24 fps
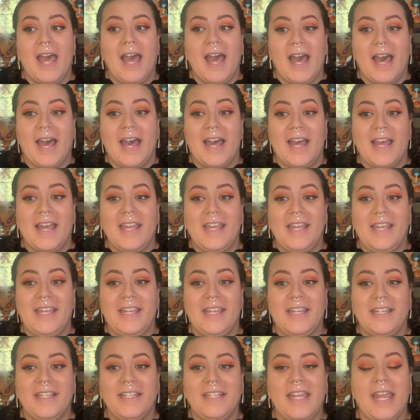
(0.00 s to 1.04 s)

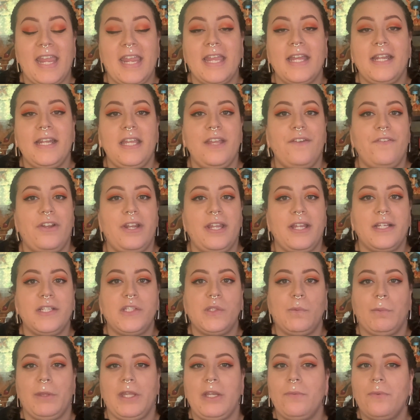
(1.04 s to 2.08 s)
I can't even
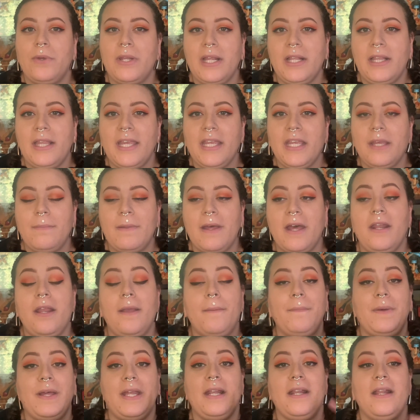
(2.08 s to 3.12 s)
explain what I like about
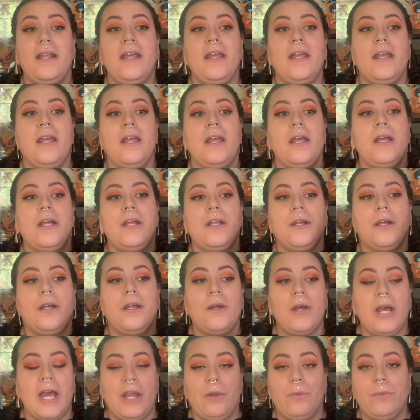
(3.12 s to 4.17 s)
it, but
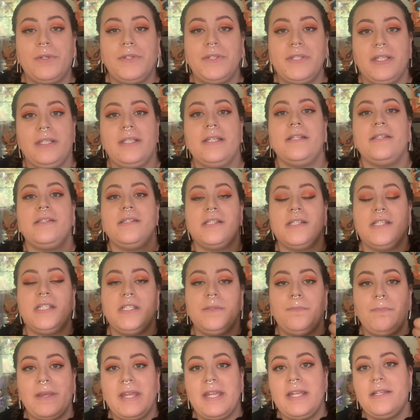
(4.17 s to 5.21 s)
I will say this.
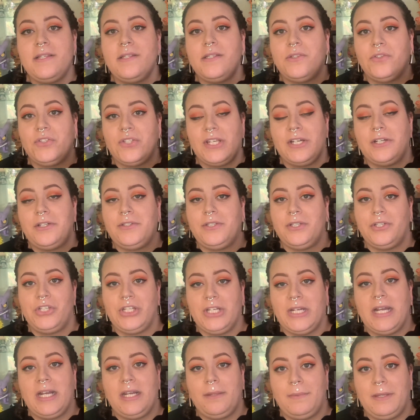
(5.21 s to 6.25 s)
Space scares the
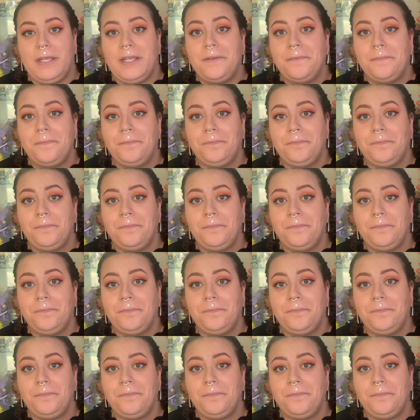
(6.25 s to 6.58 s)
shit out of me.